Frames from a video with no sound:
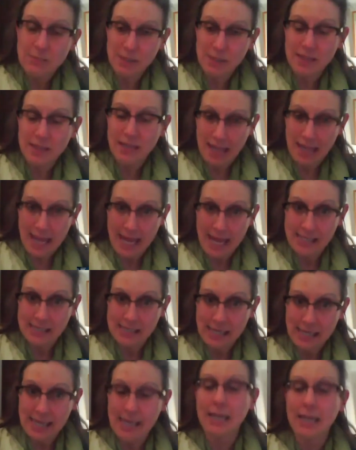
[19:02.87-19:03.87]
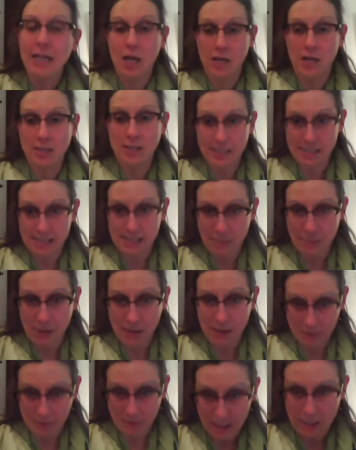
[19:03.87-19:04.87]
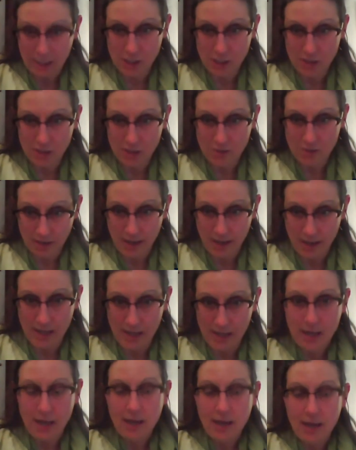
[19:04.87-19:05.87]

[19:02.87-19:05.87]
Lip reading: to be the case in an autistic population, right?